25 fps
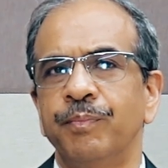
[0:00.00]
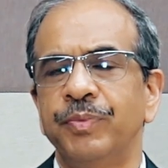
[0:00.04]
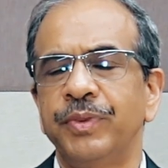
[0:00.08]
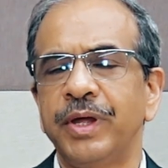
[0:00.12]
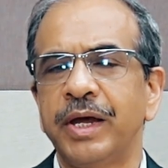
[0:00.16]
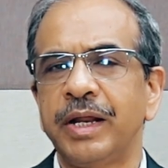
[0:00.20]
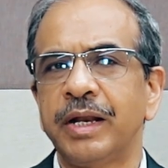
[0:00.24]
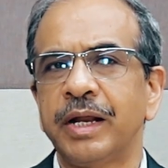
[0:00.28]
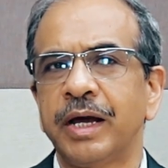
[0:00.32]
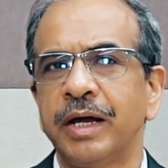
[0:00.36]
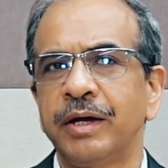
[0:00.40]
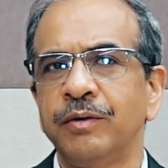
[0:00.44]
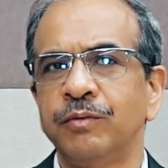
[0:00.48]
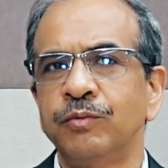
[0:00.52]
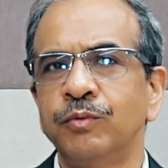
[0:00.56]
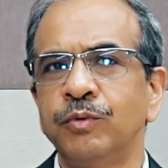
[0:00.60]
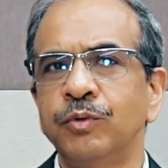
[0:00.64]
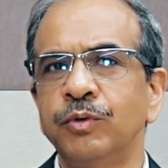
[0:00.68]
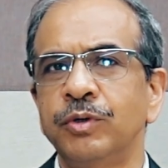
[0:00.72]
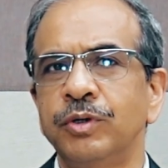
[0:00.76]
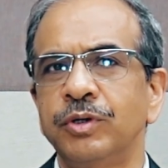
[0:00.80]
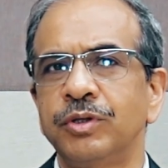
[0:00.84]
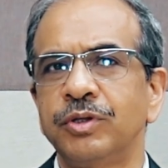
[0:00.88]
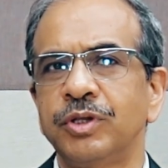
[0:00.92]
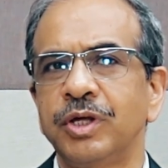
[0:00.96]
then I
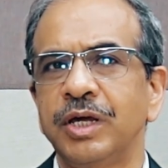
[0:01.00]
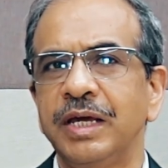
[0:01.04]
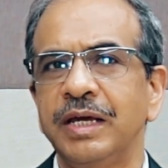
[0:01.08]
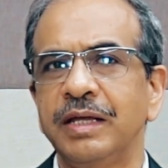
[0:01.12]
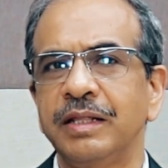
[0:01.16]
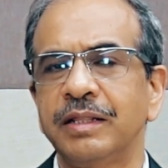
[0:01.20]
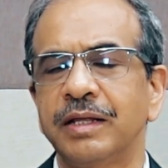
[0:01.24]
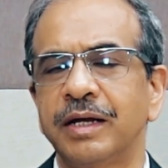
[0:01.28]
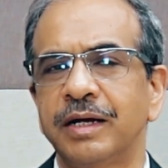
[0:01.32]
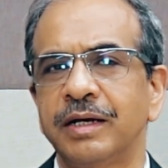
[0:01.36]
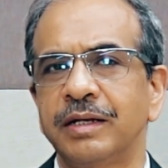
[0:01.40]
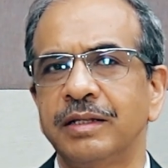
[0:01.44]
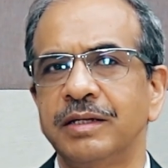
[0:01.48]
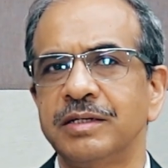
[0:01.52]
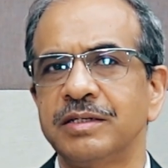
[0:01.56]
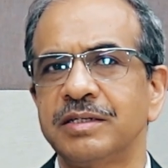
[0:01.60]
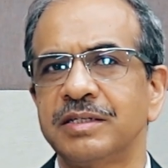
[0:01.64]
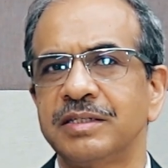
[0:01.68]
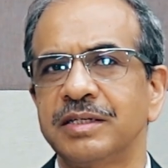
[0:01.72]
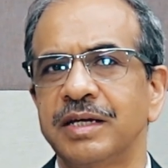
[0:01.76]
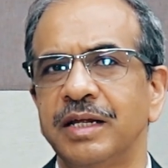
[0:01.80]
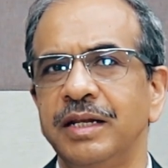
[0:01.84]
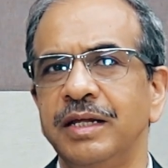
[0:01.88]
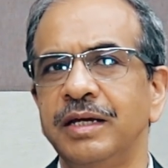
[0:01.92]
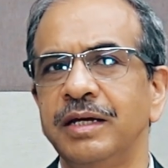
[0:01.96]
would think that
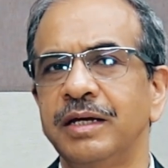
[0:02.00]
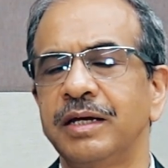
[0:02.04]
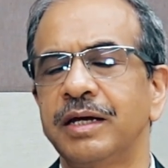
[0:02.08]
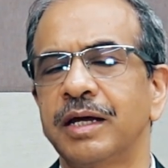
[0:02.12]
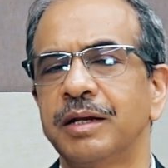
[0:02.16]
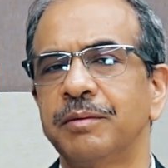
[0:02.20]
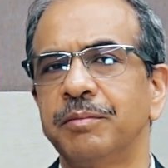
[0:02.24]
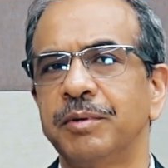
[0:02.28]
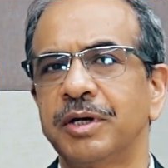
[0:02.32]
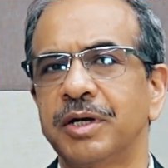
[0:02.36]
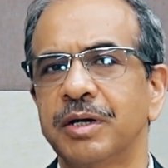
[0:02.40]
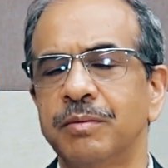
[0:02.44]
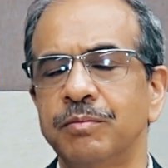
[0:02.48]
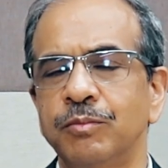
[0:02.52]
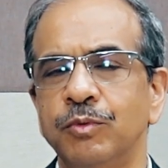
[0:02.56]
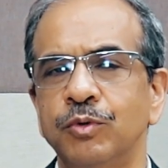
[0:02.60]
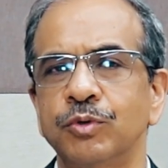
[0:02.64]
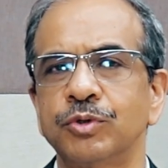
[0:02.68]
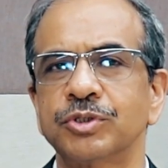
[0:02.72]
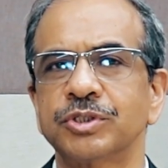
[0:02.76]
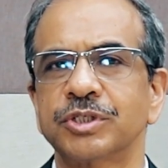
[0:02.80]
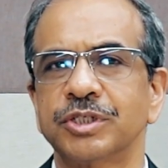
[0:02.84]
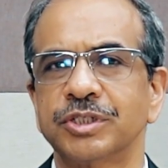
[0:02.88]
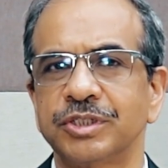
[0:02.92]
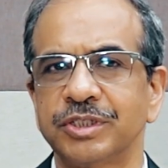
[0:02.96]
this selling can become
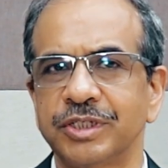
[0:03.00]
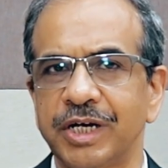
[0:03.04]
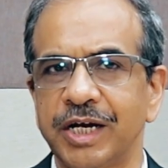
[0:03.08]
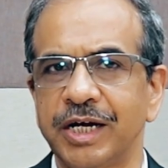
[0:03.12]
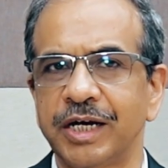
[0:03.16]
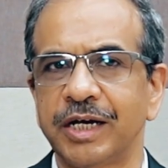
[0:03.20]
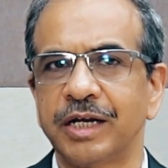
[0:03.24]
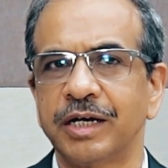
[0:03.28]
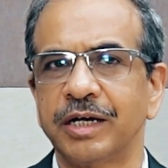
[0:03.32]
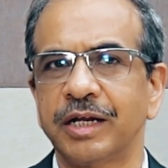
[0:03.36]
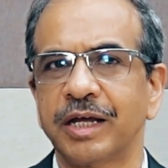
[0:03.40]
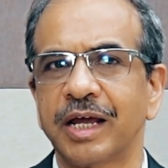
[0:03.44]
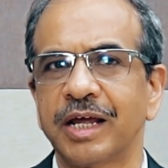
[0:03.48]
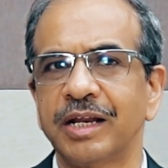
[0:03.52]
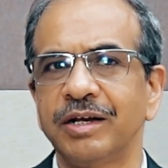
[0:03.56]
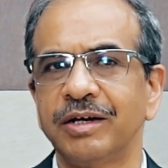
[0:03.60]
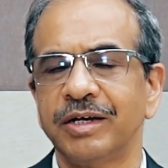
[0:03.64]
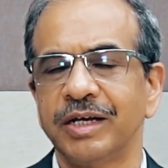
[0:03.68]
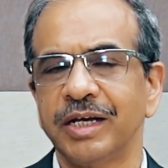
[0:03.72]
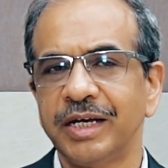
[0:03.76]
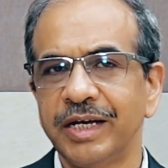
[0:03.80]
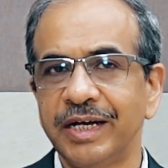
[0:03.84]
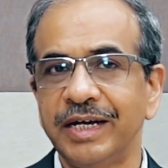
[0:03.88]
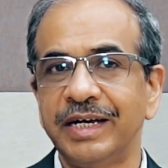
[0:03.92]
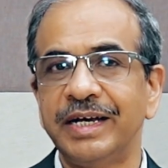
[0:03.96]
more sustained and can
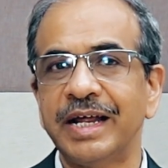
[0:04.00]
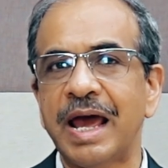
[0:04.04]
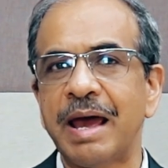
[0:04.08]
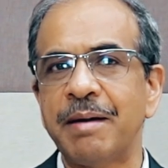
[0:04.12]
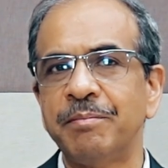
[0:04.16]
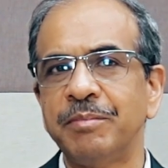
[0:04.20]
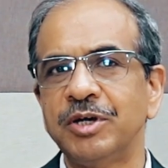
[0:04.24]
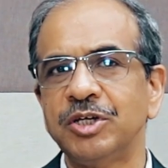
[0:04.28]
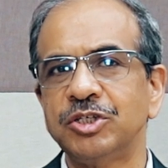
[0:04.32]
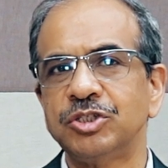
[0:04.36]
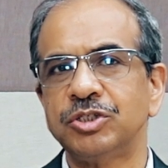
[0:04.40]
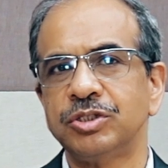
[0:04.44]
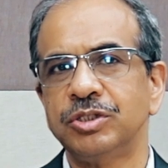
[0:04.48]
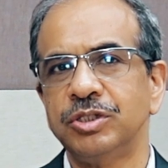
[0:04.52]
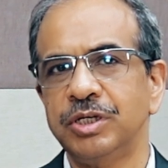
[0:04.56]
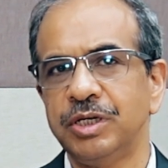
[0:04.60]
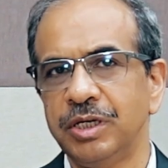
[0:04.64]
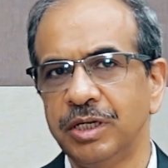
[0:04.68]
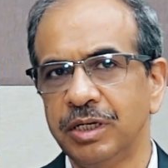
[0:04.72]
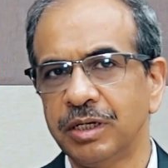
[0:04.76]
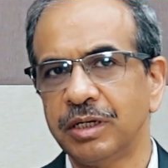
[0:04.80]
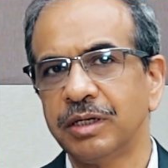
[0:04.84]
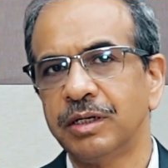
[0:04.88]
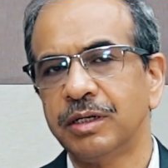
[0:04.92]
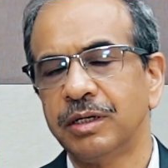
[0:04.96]
really damage
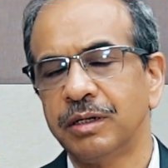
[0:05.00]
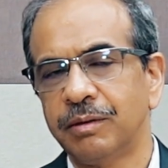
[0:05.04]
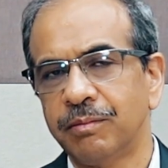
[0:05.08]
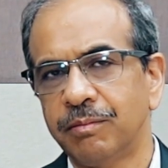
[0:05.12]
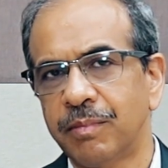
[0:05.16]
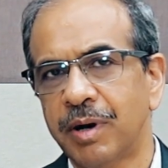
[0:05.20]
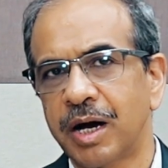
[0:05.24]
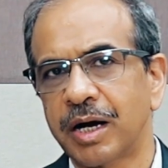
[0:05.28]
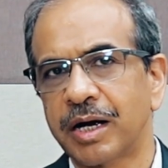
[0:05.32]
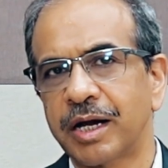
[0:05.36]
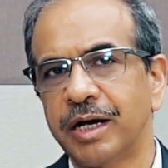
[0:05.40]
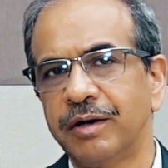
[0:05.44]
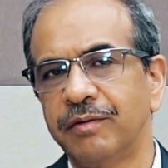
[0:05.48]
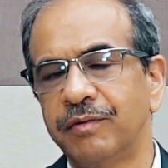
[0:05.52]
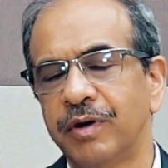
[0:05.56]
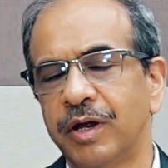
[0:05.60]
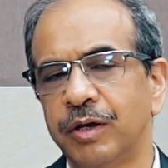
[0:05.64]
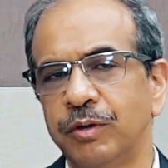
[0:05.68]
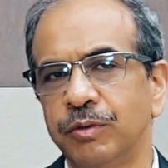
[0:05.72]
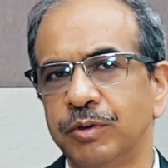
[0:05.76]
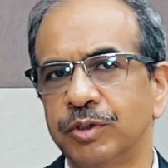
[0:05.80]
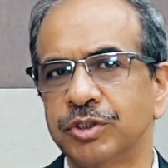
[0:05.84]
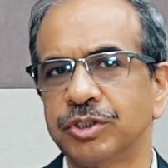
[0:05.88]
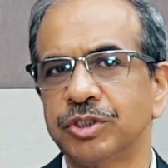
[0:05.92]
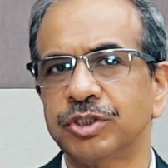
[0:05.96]
the market
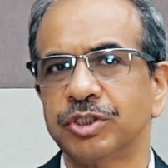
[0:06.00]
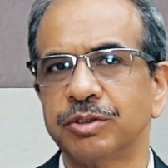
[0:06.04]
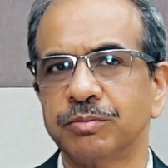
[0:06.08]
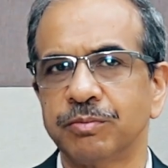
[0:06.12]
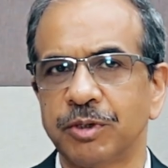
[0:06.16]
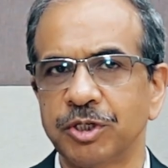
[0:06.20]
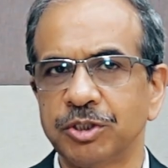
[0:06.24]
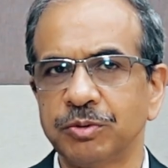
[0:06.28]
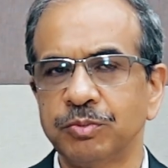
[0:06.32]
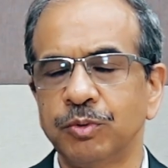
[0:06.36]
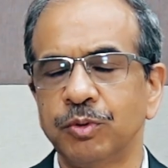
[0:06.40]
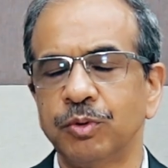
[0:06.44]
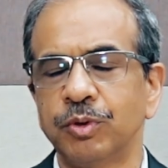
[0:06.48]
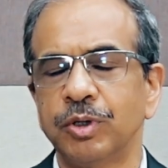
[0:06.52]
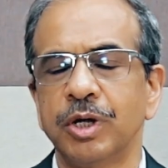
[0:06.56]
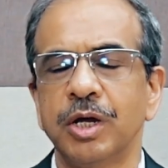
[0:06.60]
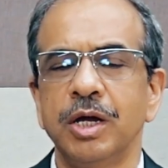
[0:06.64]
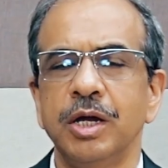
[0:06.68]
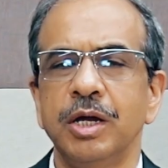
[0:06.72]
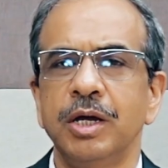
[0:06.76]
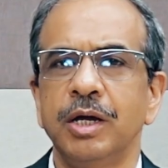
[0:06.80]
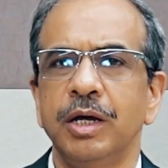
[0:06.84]
valuations much more.